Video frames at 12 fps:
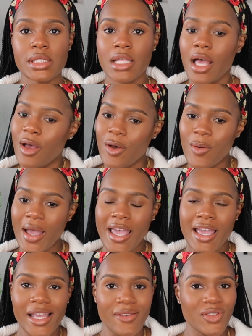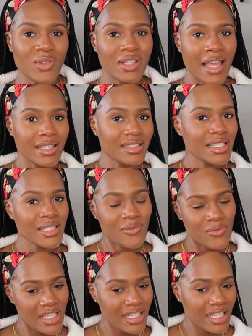So if you like this
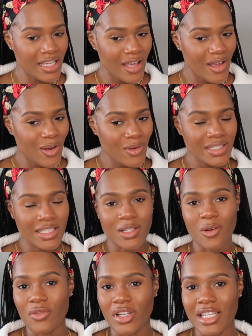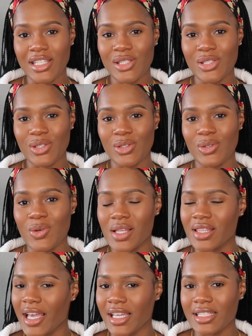video, then don't forget to
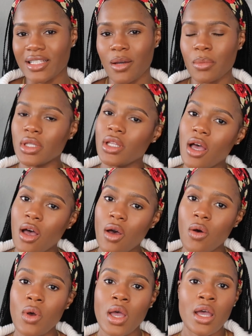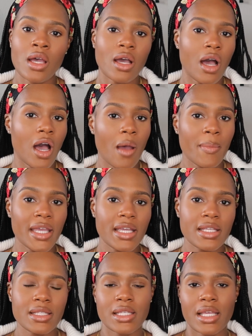like it down below,
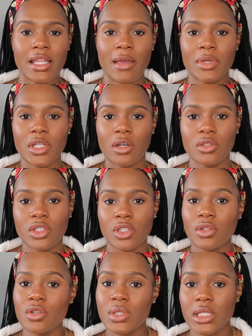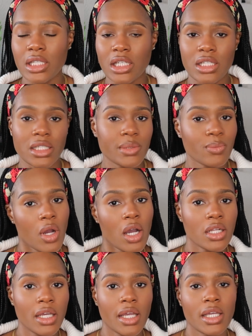comment, and let me know, do you use any of these
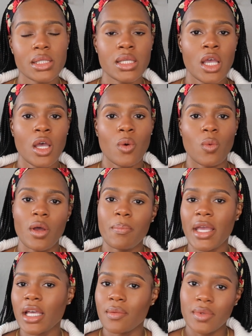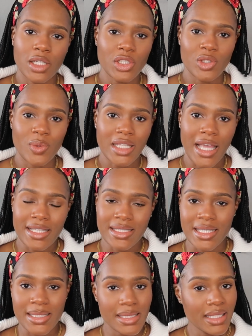products? What makeup looks you would like
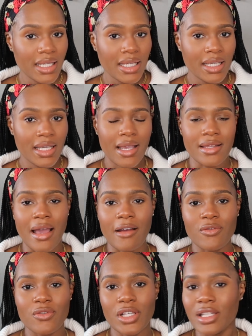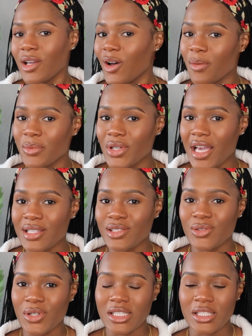to see? And I really hope you guys
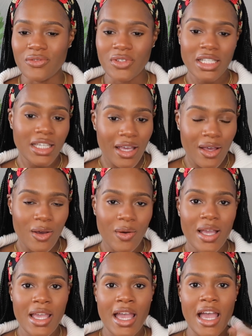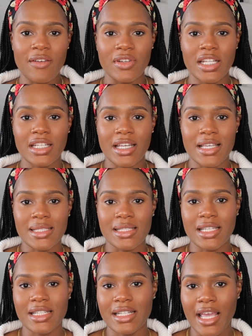enjoyed this video. Haven't done a
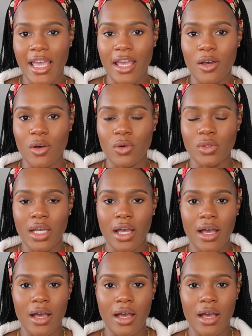sit down,